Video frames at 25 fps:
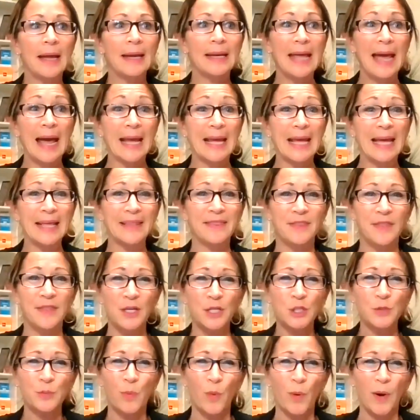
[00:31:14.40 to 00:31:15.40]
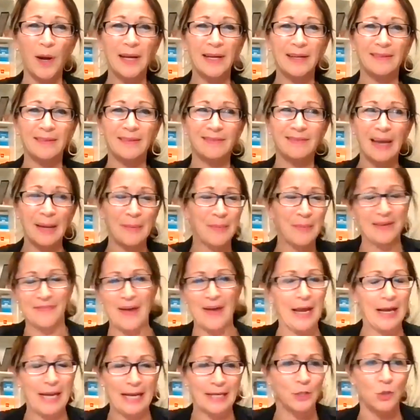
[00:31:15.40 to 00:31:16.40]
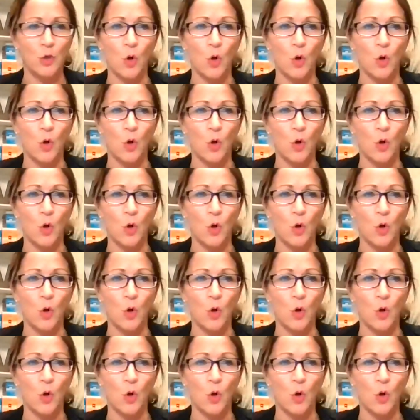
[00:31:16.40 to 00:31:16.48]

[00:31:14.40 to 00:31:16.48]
At this point, I mean, if I